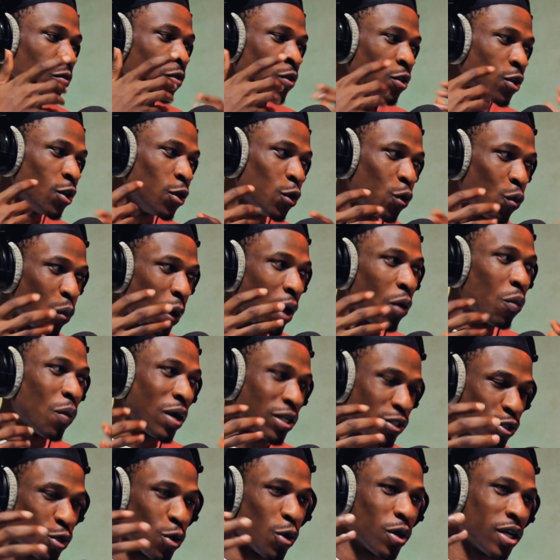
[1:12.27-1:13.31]
when we're
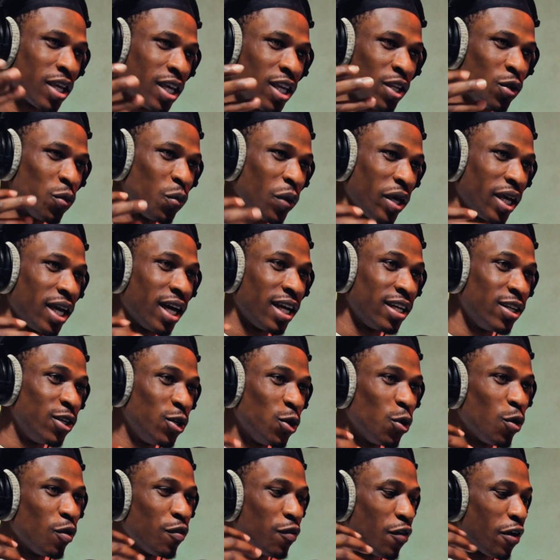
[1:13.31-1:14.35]
talking, we can
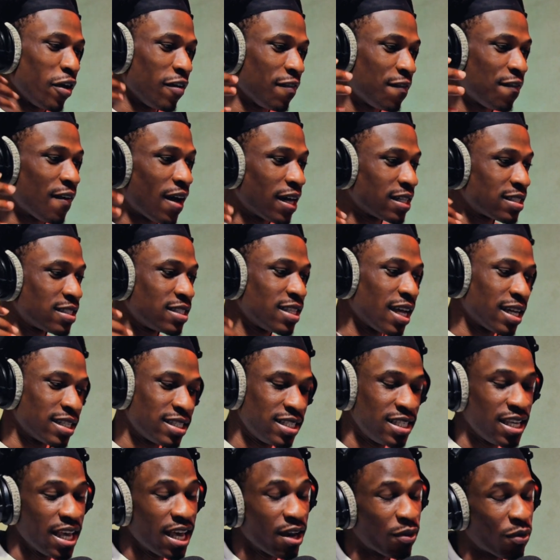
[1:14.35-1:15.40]
know for a fact
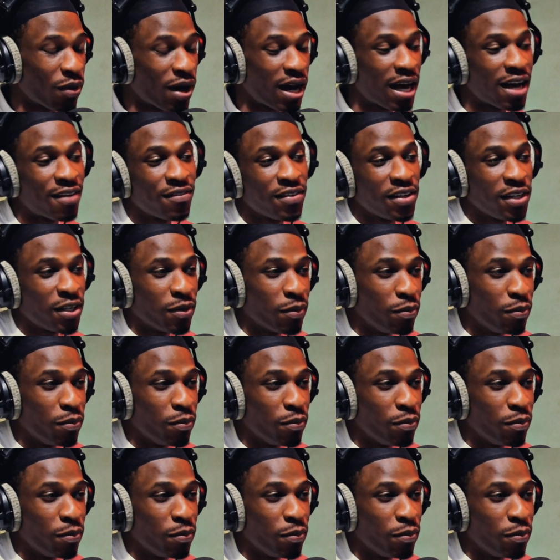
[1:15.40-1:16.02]
that, yeah, we're having a